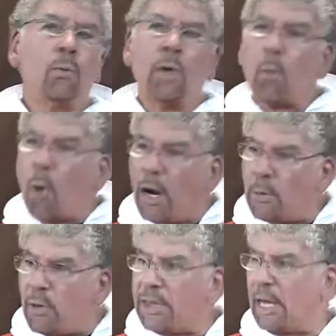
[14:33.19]
We're
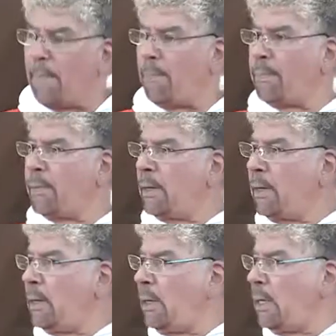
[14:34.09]
one with him.
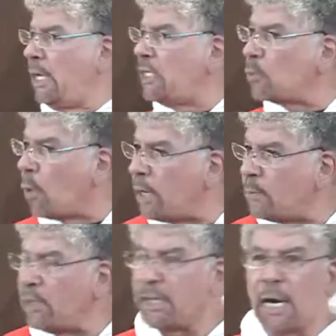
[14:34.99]
He's
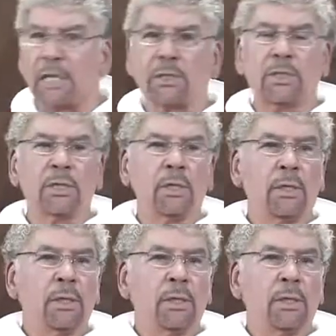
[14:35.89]
one with us.